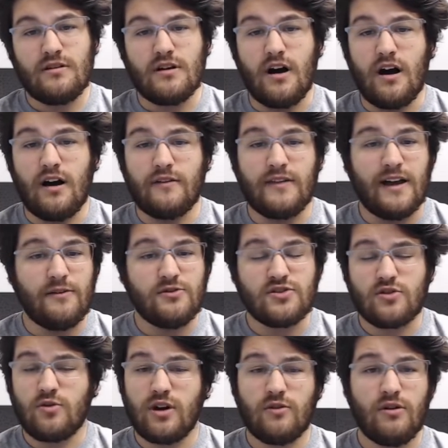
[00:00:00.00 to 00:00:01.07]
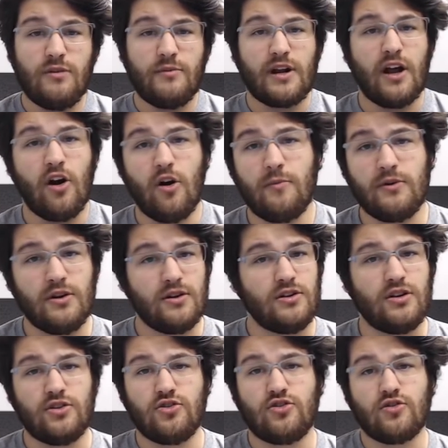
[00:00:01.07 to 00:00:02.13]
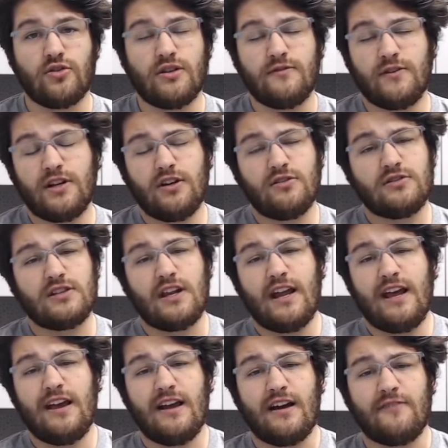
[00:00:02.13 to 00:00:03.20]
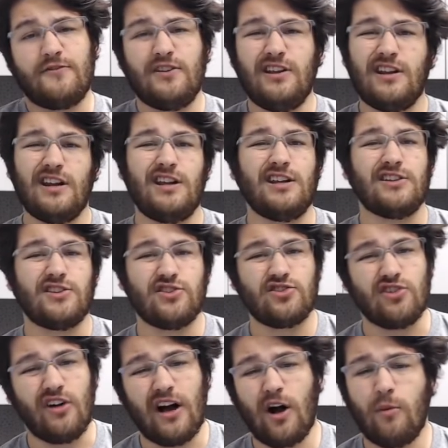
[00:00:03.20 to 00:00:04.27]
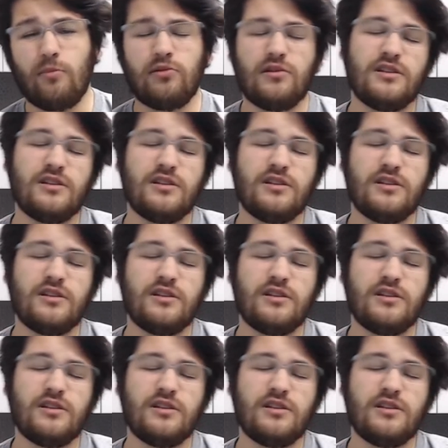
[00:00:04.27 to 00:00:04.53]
Uh, that was a quick one, but I hope you enjoyed the video today. Uh, if you need any additional help,